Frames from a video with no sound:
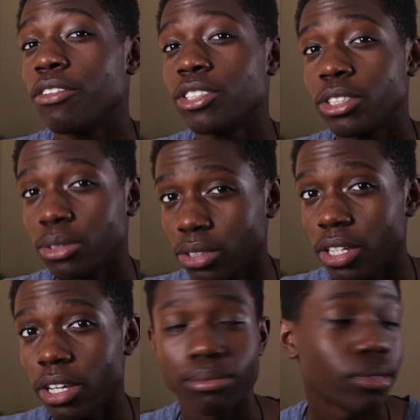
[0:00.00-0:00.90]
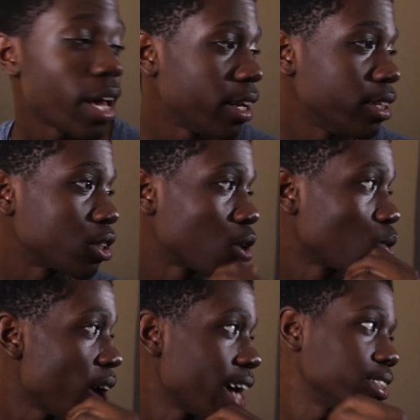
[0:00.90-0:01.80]
every single scene. That is
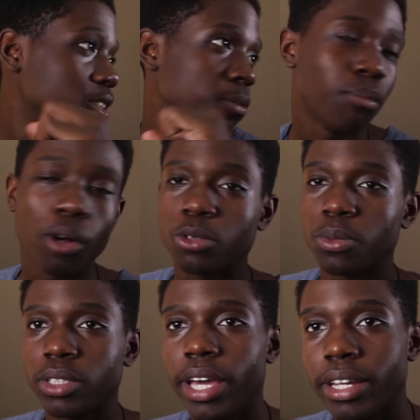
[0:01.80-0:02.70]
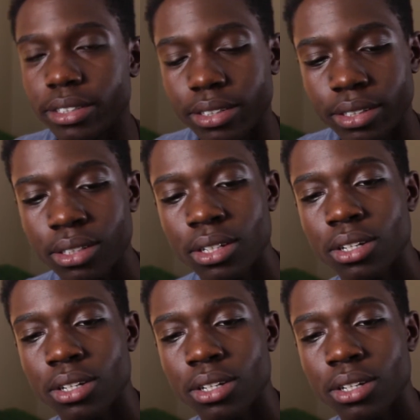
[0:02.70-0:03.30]
correct. It's been multiple days.